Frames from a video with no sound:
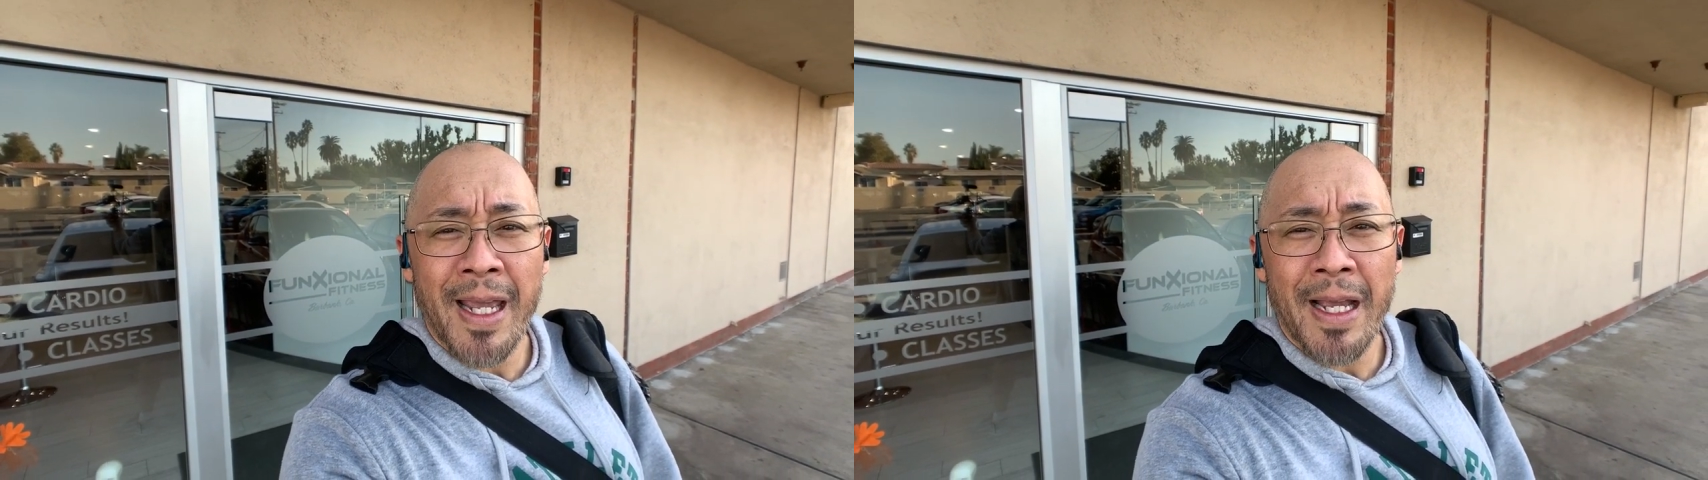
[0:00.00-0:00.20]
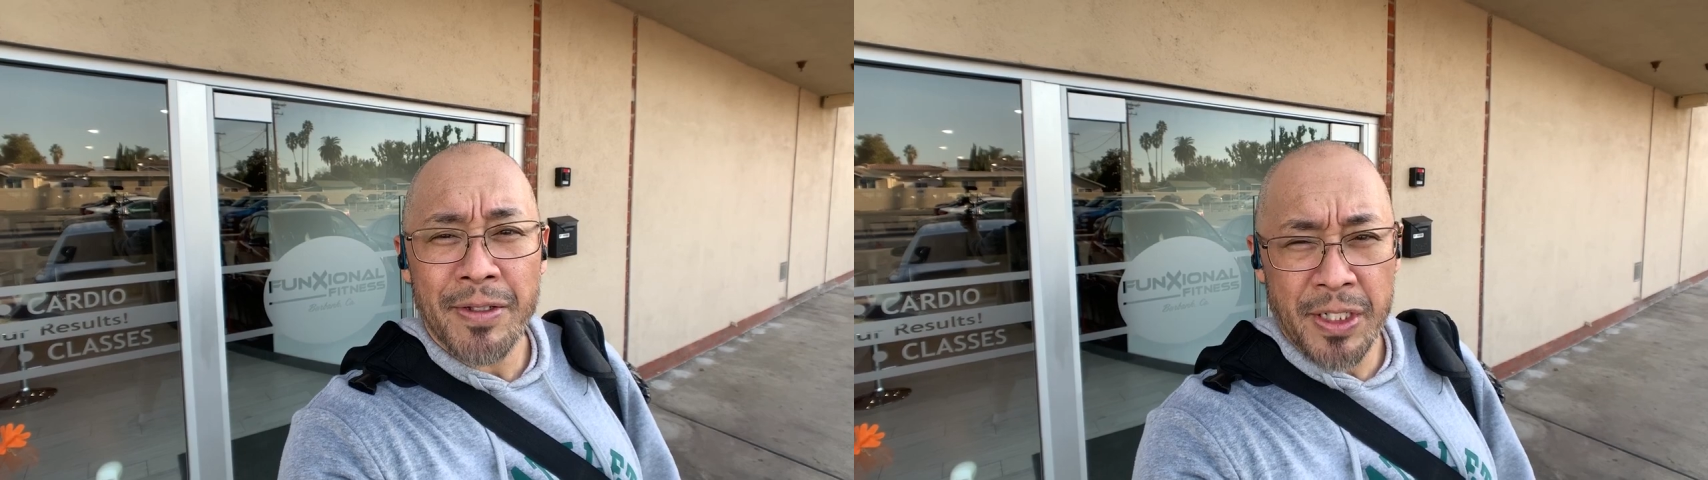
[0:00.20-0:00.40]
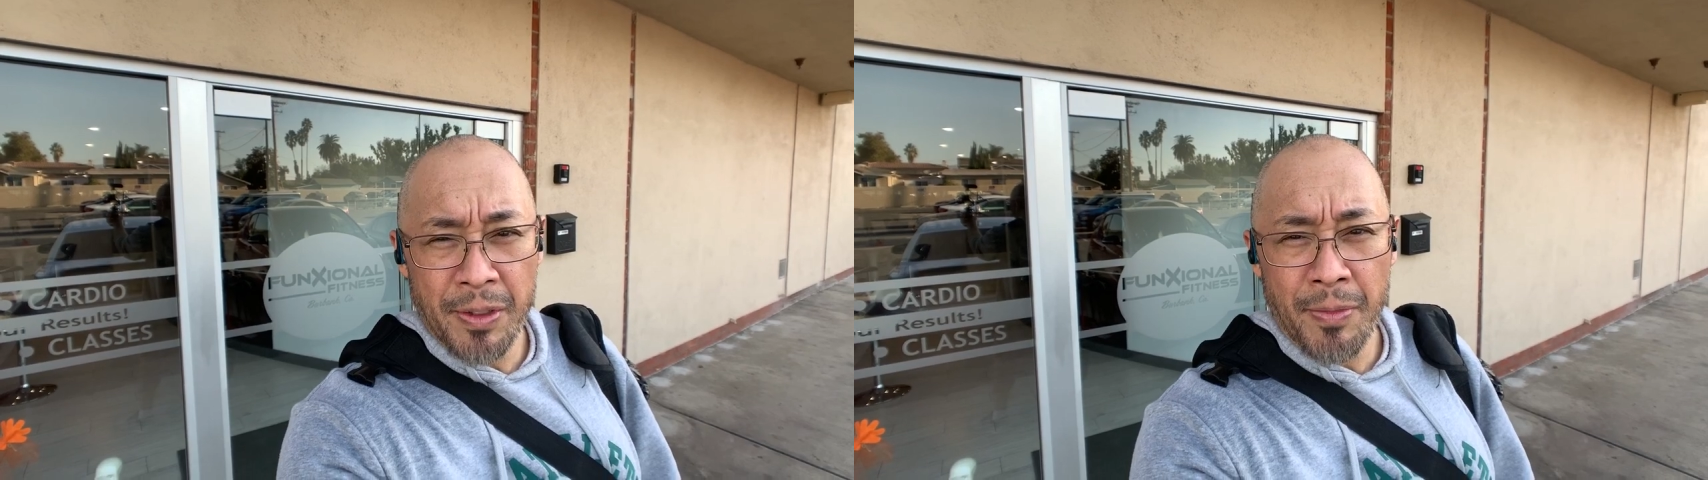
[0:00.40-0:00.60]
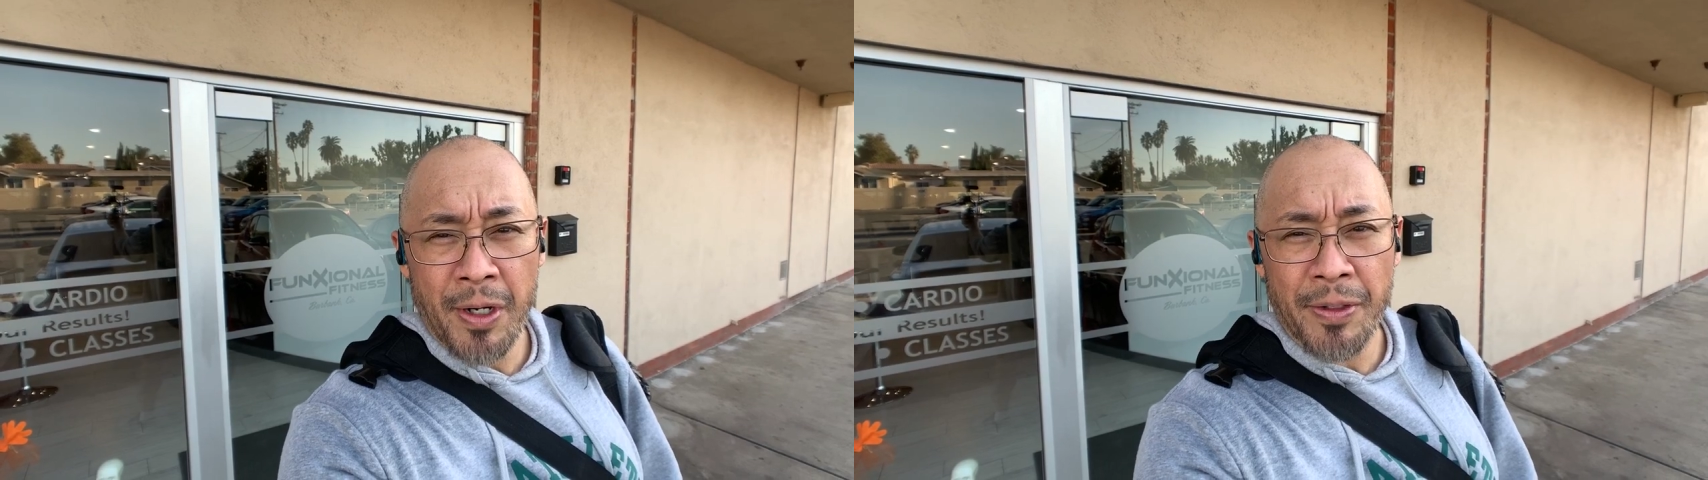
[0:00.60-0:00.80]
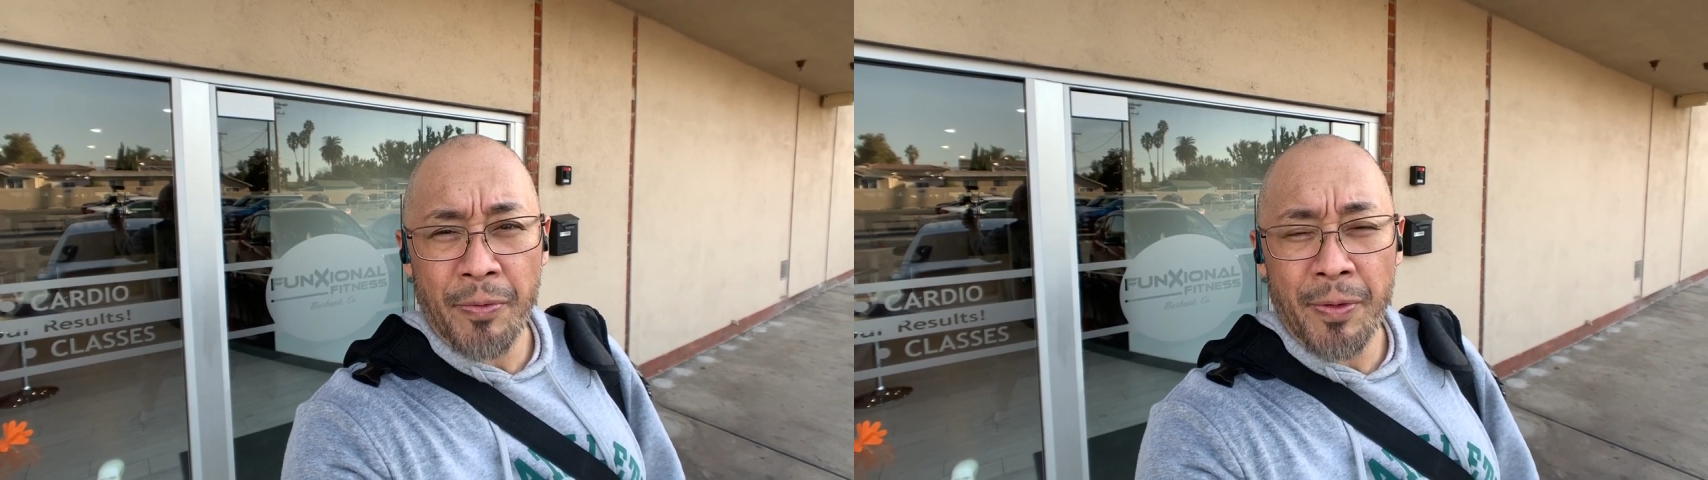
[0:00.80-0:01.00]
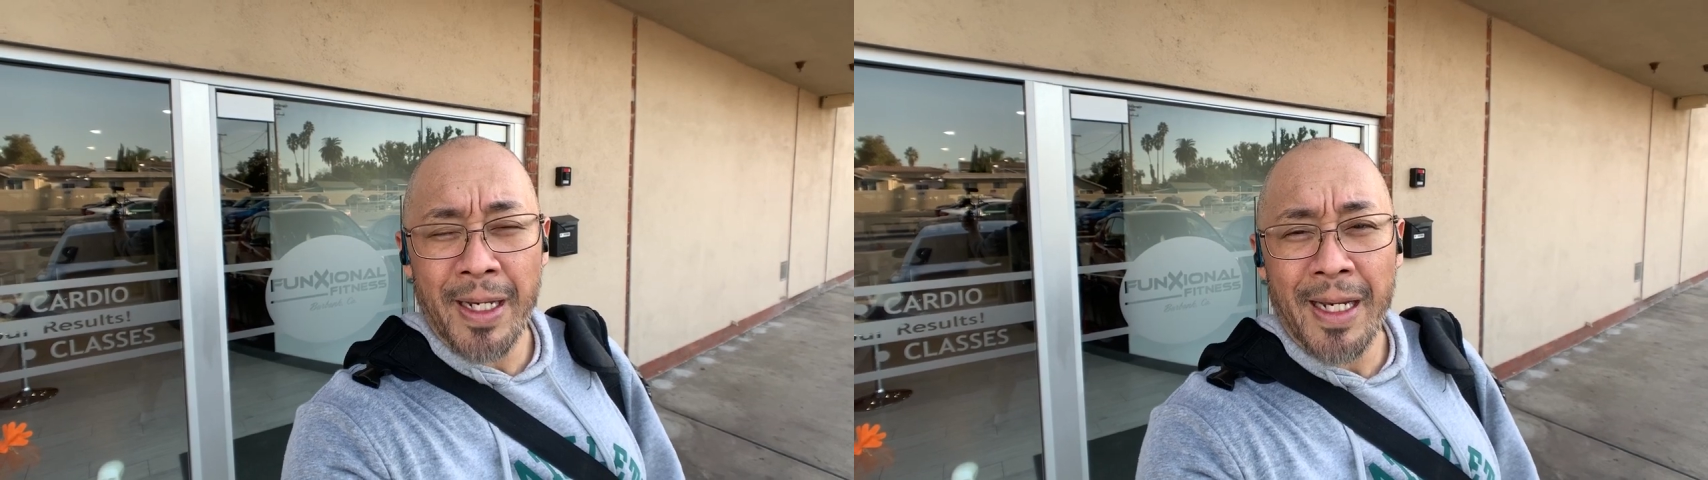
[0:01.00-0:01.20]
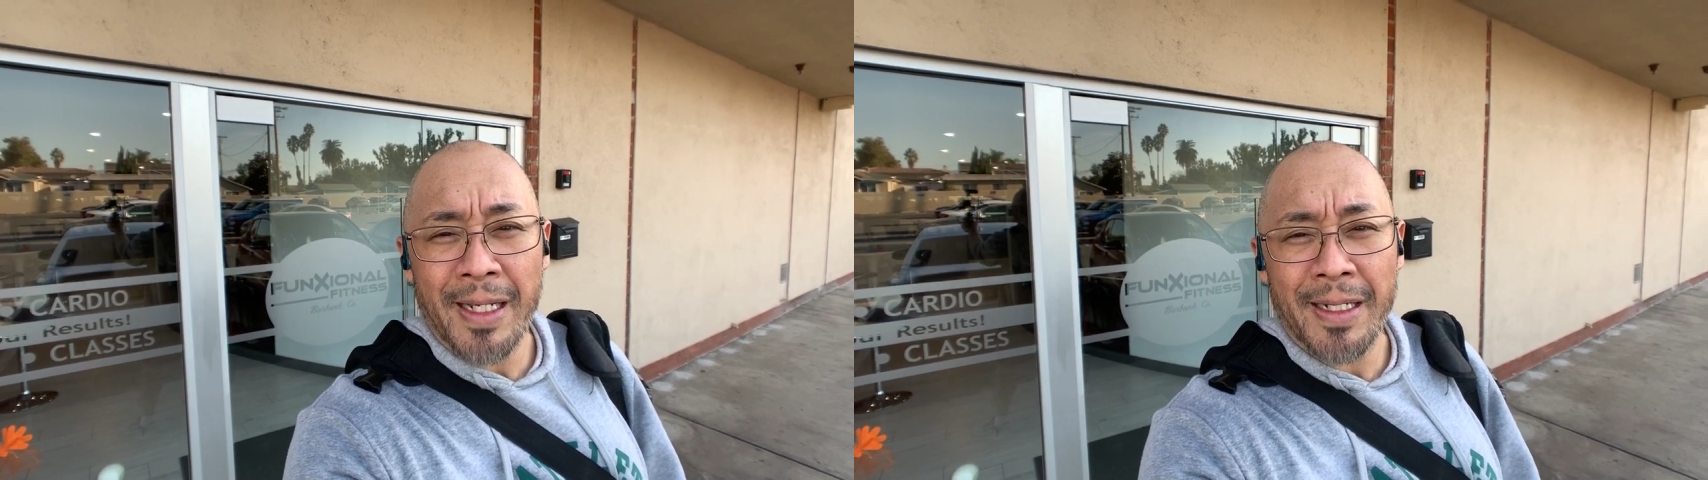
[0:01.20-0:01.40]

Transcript: I'll see you tomorrow on the 180